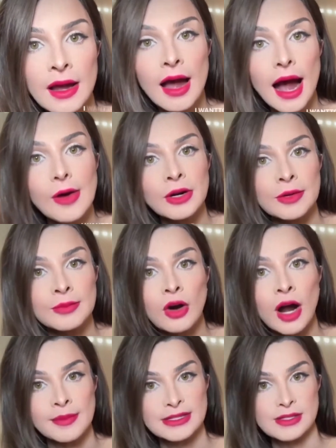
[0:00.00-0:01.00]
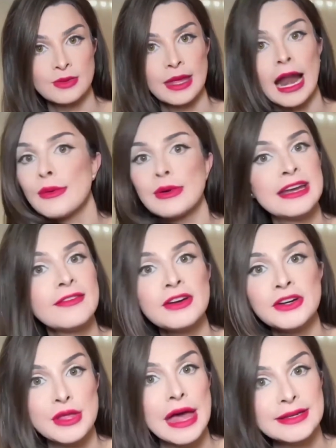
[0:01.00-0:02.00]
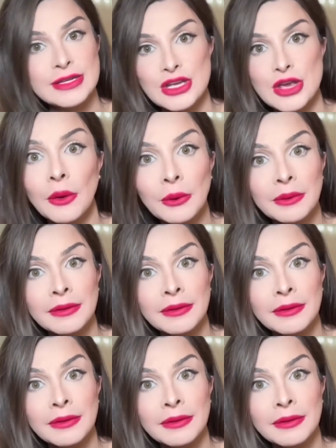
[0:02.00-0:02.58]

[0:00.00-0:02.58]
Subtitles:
I want to promise you that I would never do that to you.